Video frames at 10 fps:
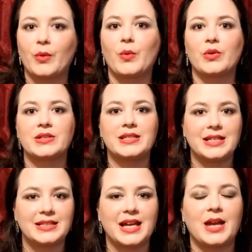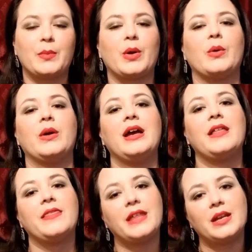or see a typo,
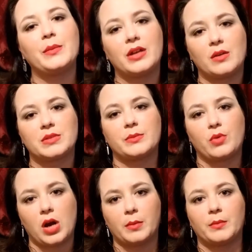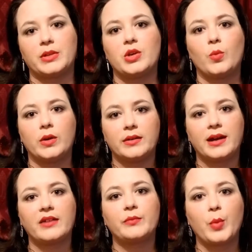then it becomes a problem, and you will
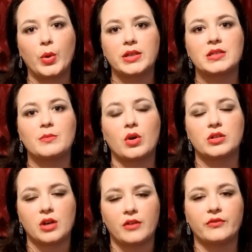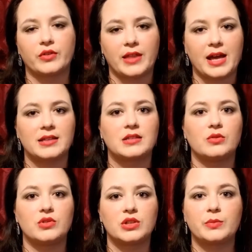have points marked off for that. So
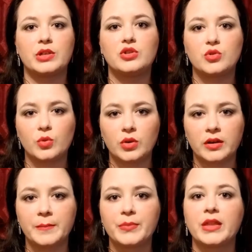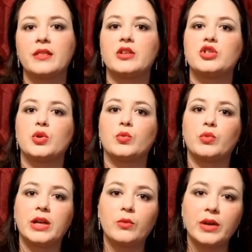just be sure that you're
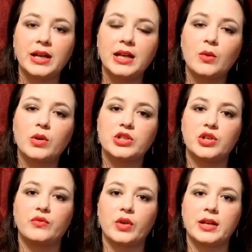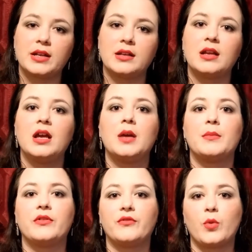rereading what you've written
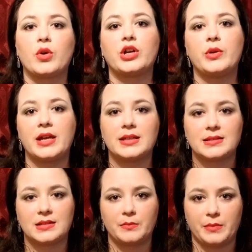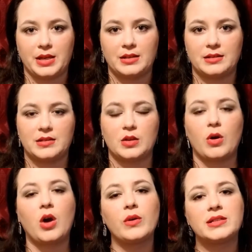before you hit submit. So
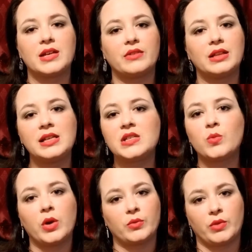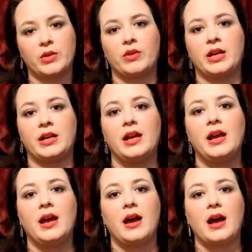always give at least 1 reread,
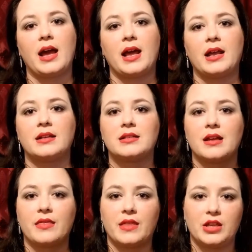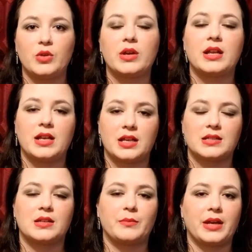and then you can hit
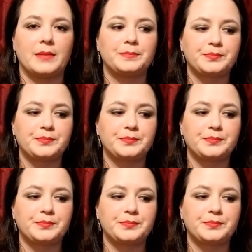submit.